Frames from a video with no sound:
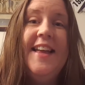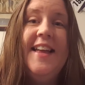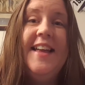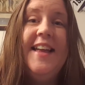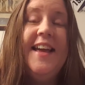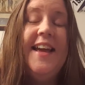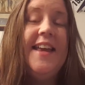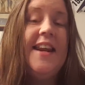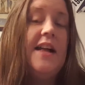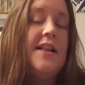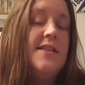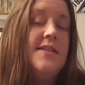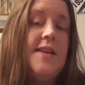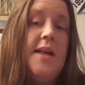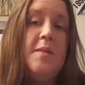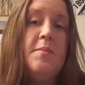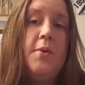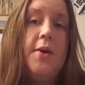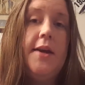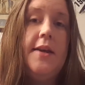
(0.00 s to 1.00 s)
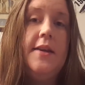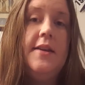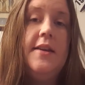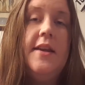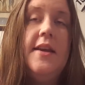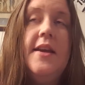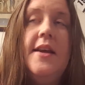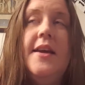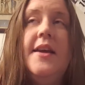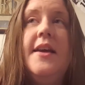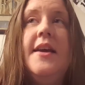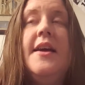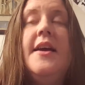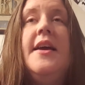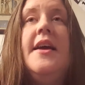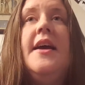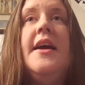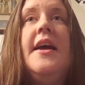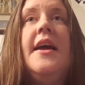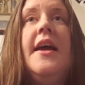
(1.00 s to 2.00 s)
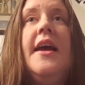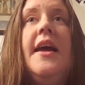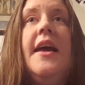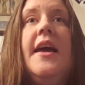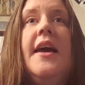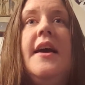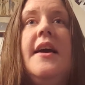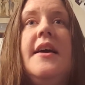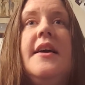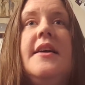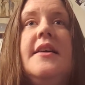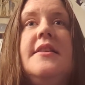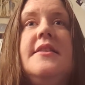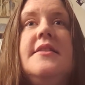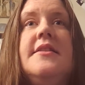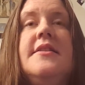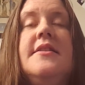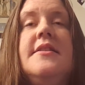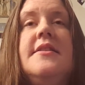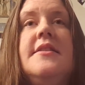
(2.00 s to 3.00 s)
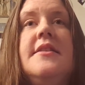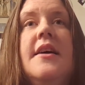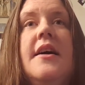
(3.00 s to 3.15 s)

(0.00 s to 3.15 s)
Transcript: And I'll celebrate. And